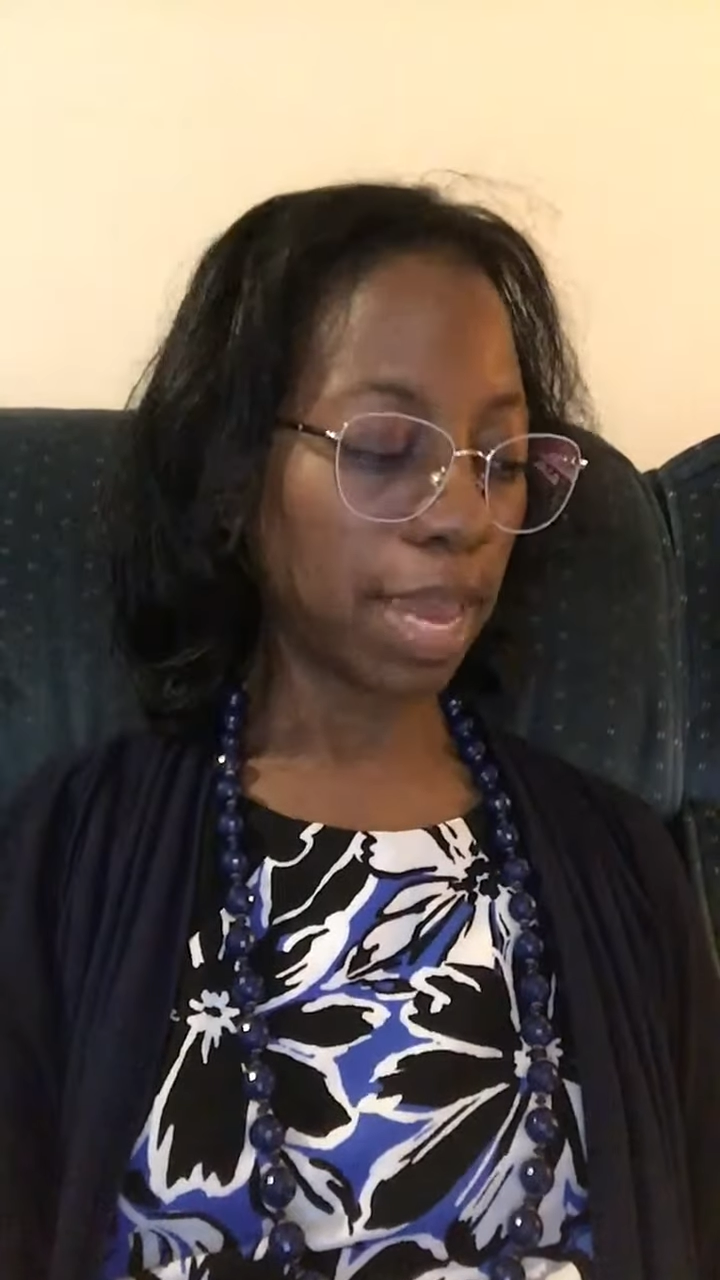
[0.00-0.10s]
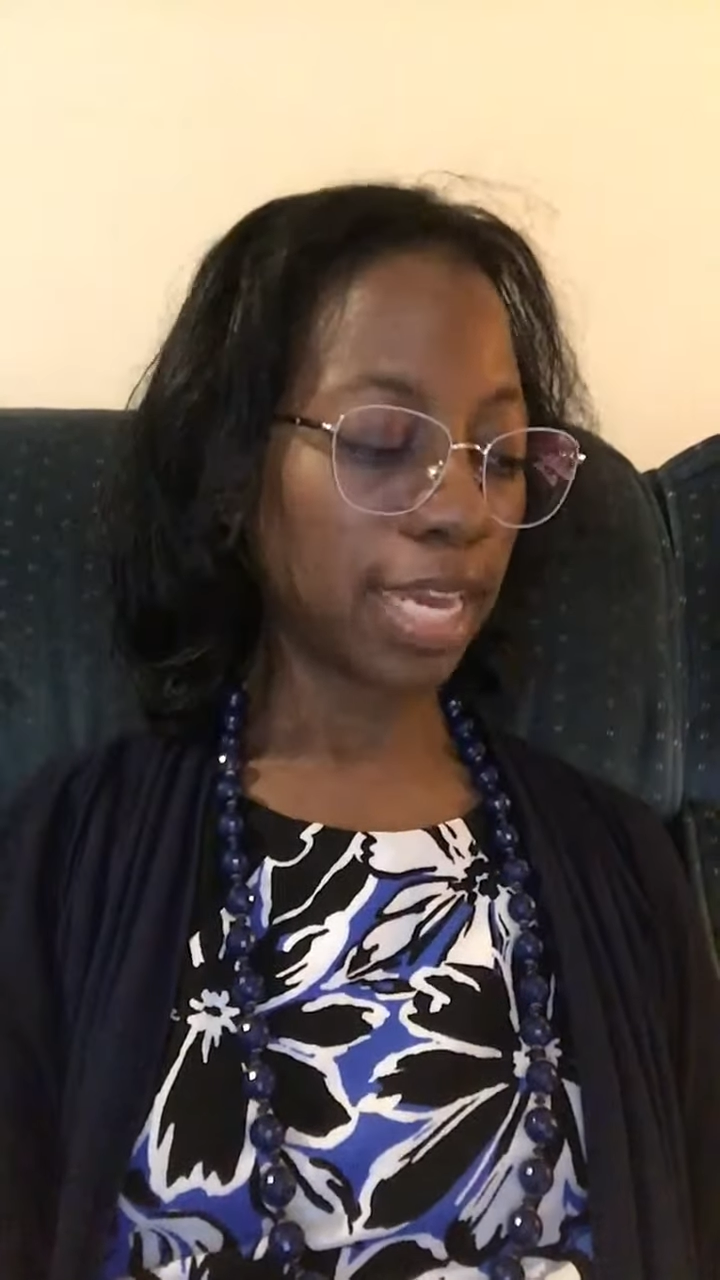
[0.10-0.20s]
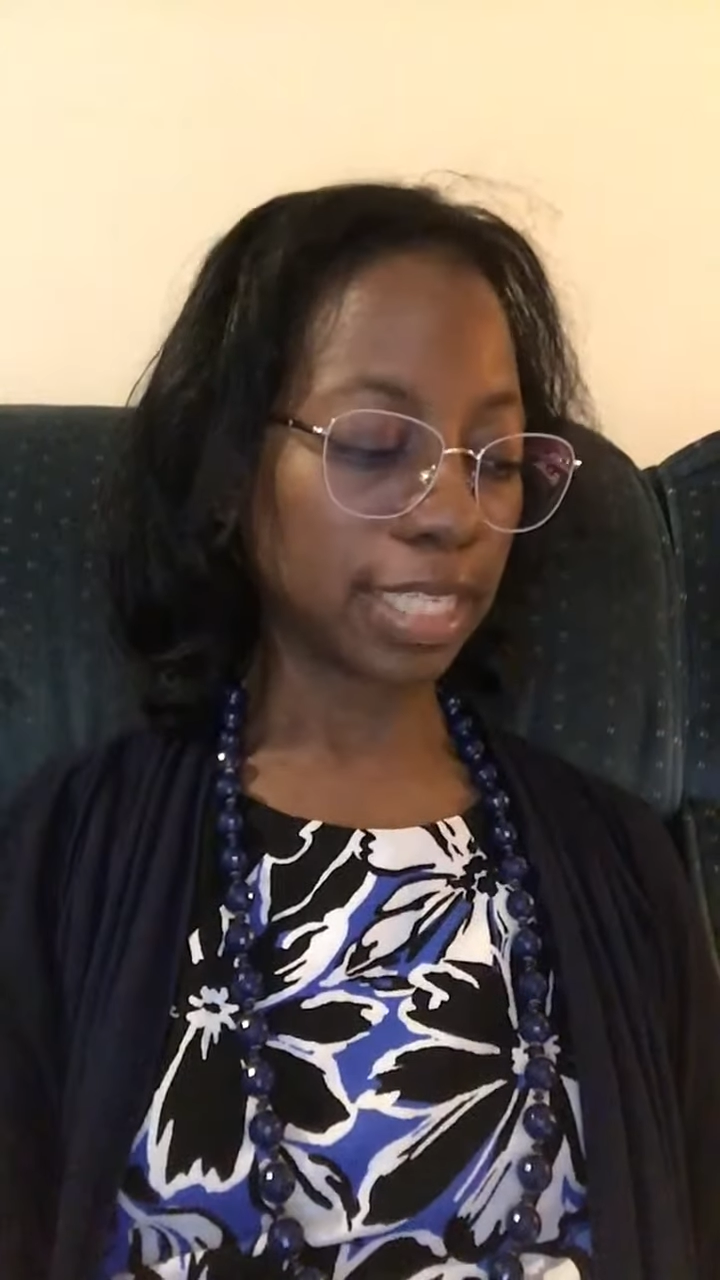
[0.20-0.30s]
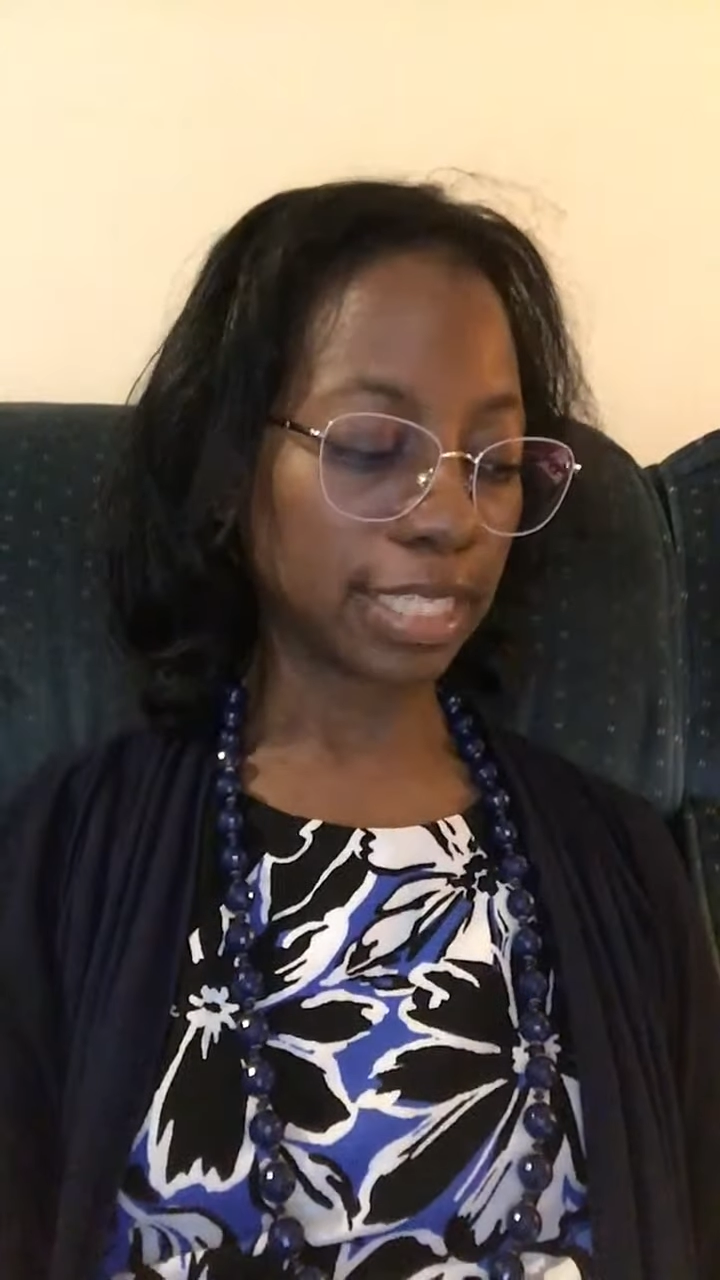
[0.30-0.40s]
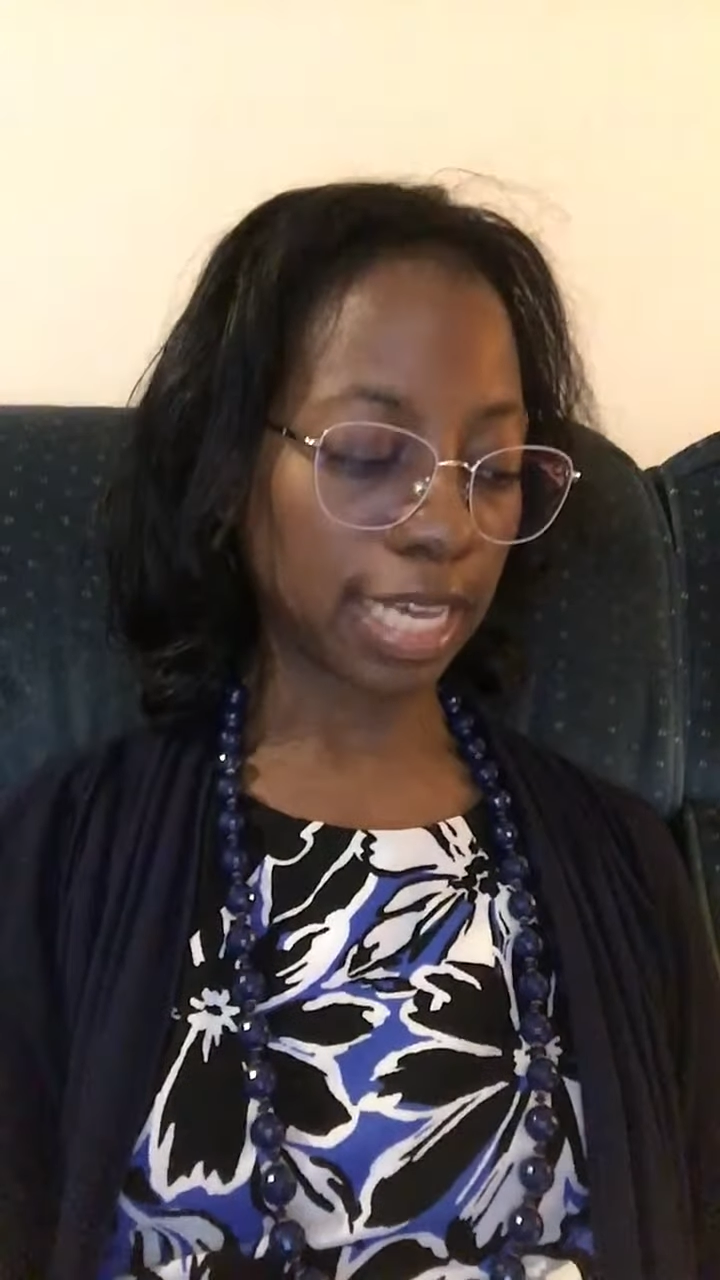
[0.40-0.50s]

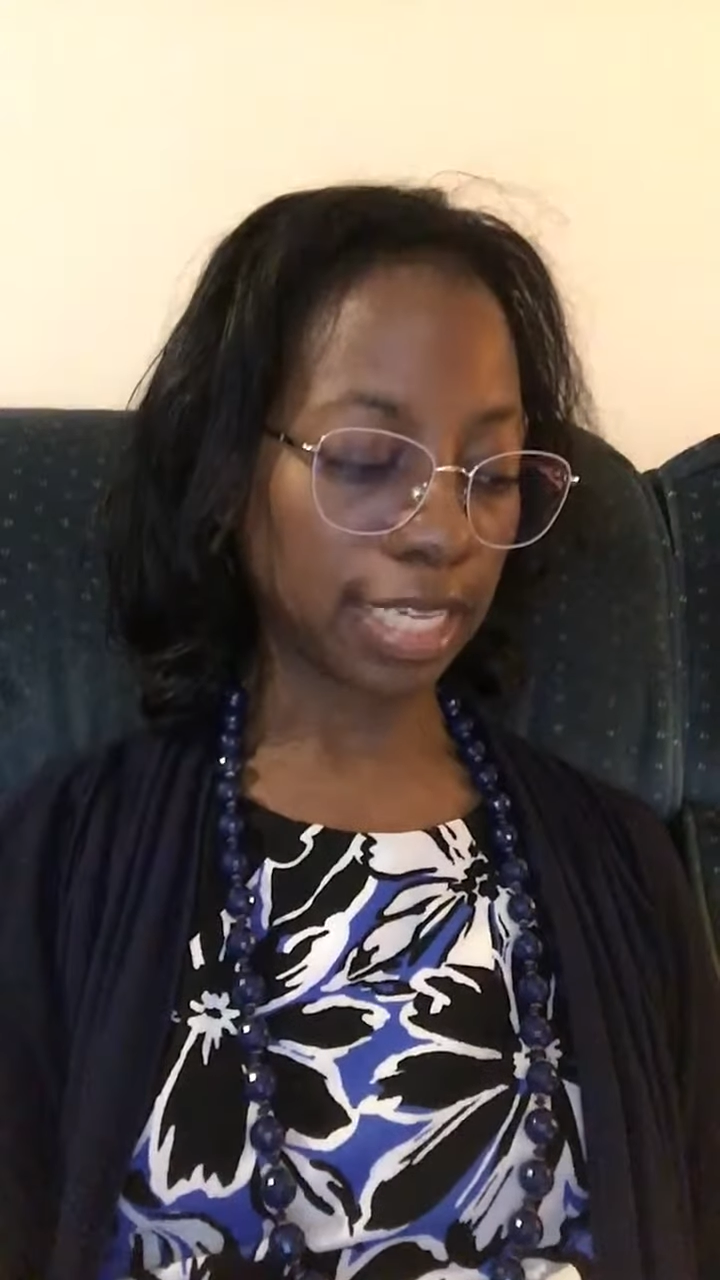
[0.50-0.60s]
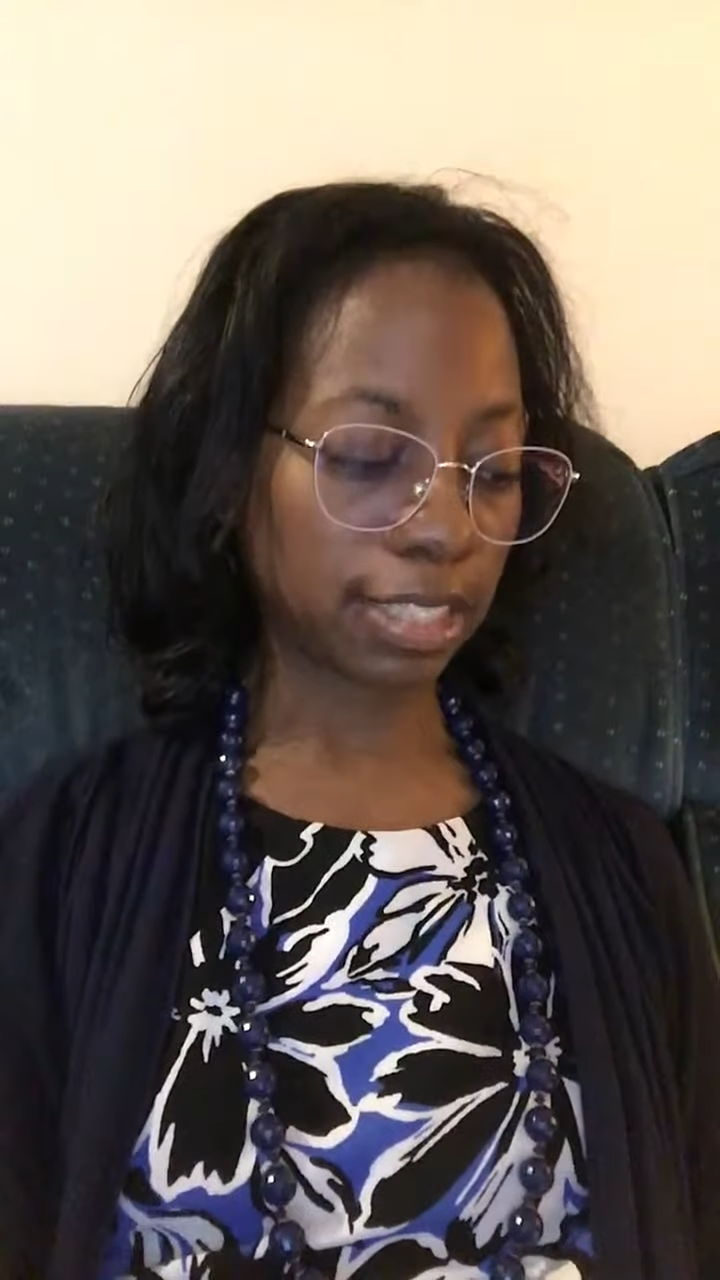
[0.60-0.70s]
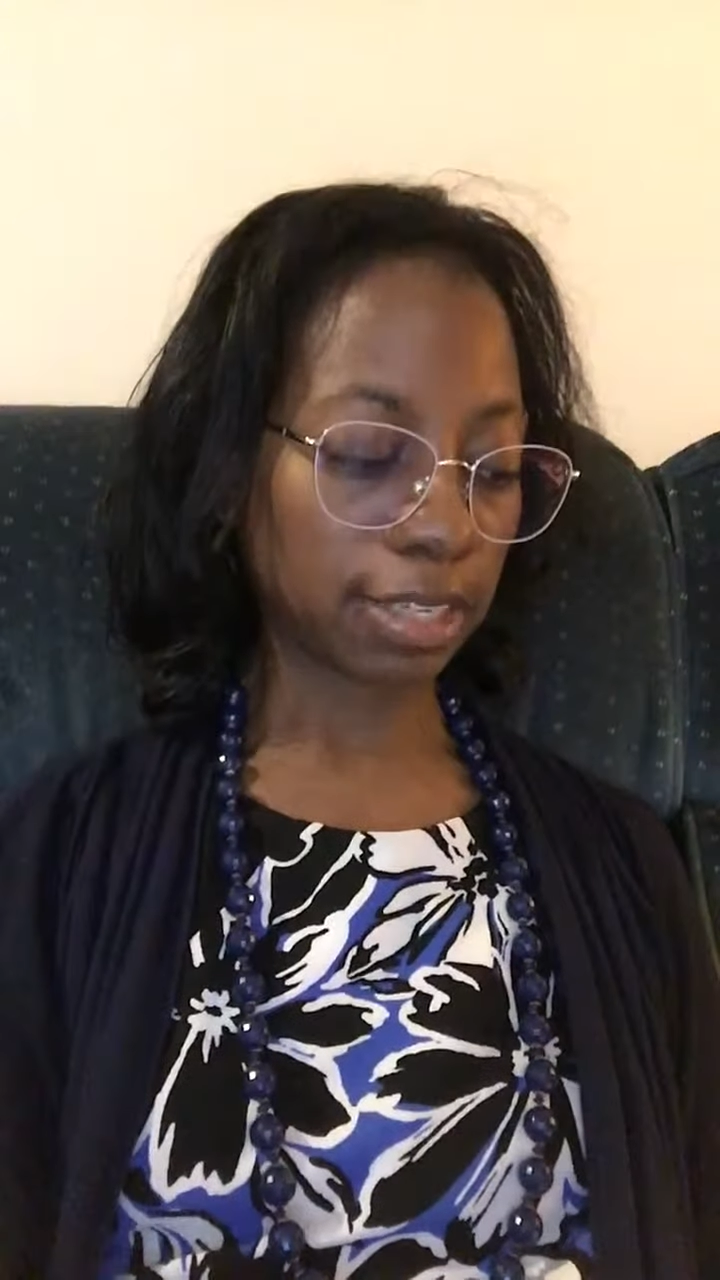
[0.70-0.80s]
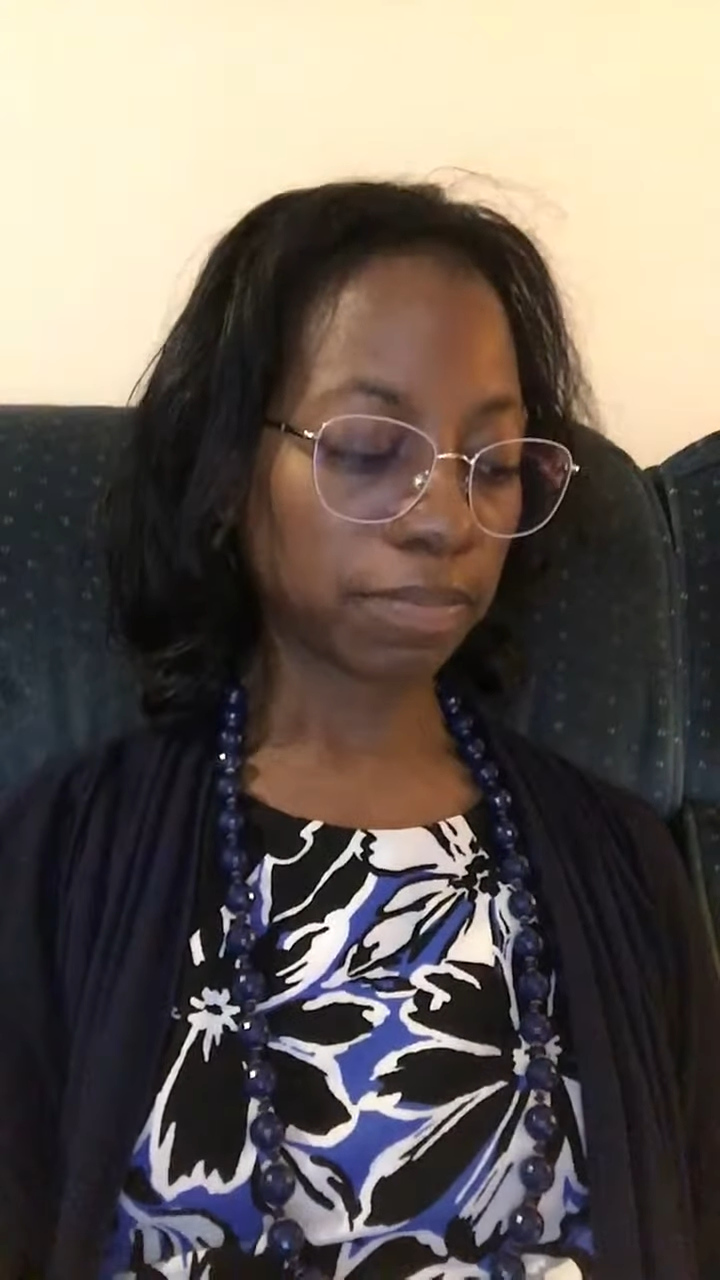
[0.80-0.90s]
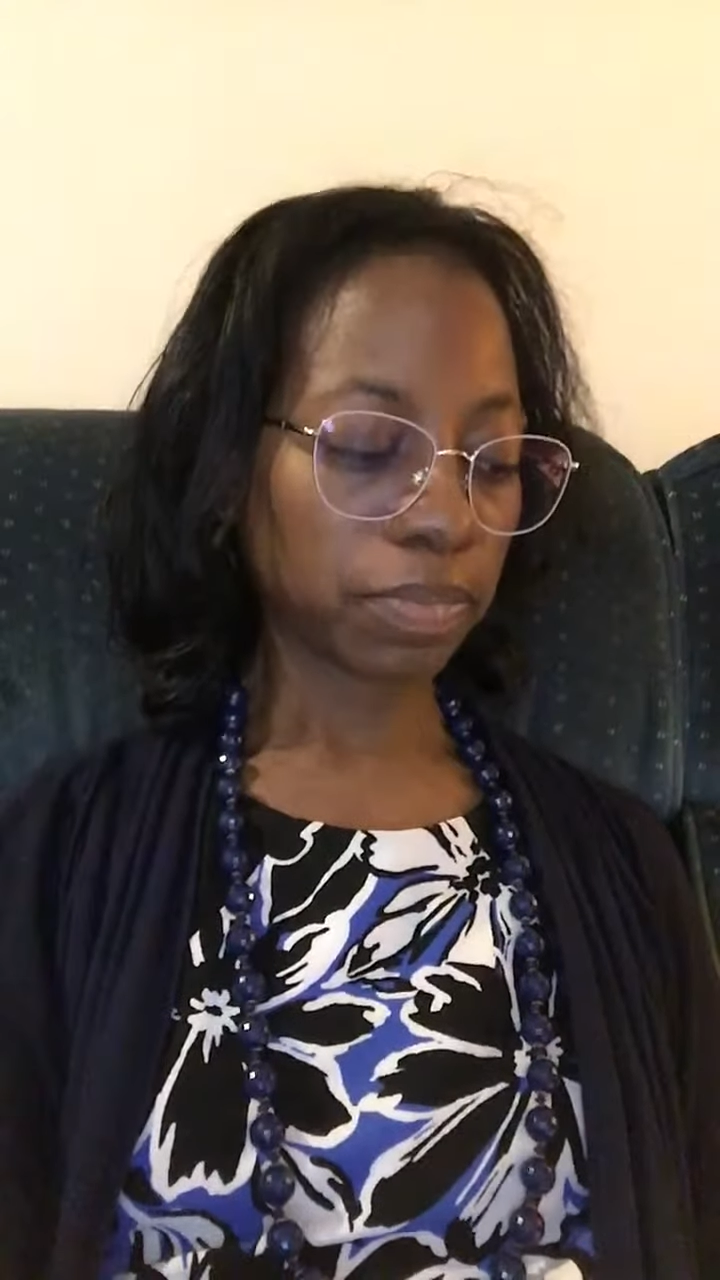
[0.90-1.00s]
exist.